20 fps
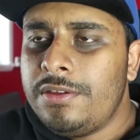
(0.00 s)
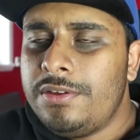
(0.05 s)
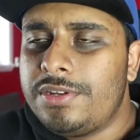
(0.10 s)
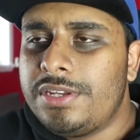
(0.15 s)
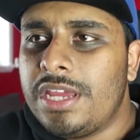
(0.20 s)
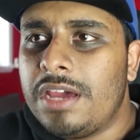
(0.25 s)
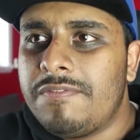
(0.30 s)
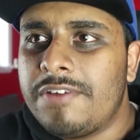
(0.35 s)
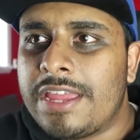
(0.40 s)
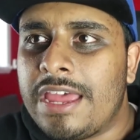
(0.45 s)

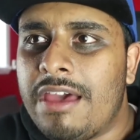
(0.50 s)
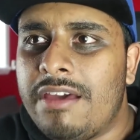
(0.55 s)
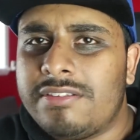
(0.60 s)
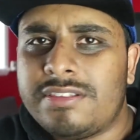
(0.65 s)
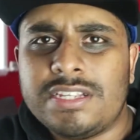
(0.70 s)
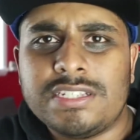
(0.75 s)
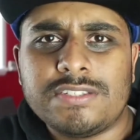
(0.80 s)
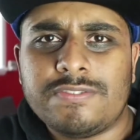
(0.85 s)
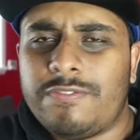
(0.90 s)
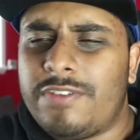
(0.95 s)
The other
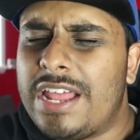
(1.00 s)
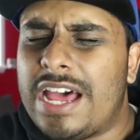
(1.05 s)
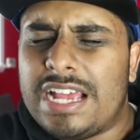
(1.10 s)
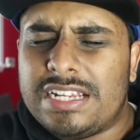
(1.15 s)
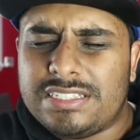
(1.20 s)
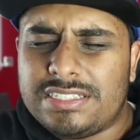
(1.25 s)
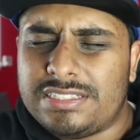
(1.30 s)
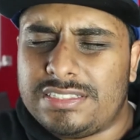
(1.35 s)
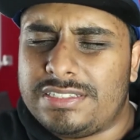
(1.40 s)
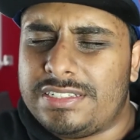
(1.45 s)
characters,
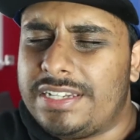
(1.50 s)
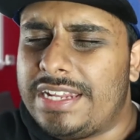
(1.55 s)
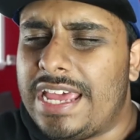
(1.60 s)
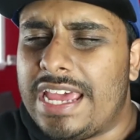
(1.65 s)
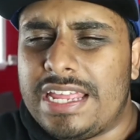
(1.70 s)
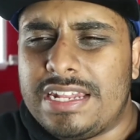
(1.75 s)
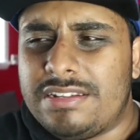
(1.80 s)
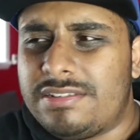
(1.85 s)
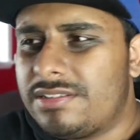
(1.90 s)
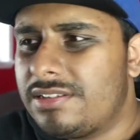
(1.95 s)
Flash,
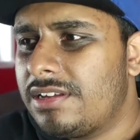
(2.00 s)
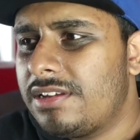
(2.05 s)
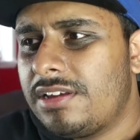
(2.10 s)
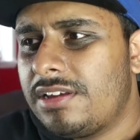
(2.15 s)
Ned,